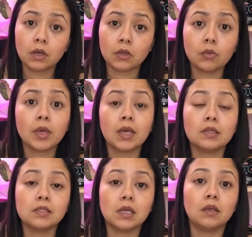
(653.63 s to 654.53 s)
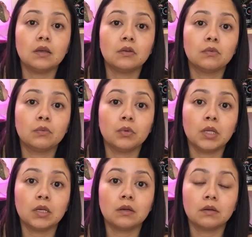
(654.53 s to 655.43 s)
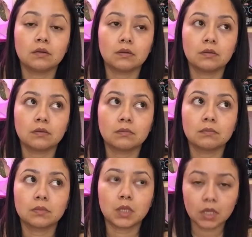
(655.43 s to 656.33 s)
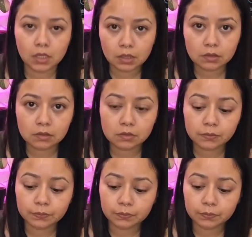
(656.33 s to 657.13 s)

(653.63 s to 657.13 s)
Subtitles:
You can take unrooted cuttings,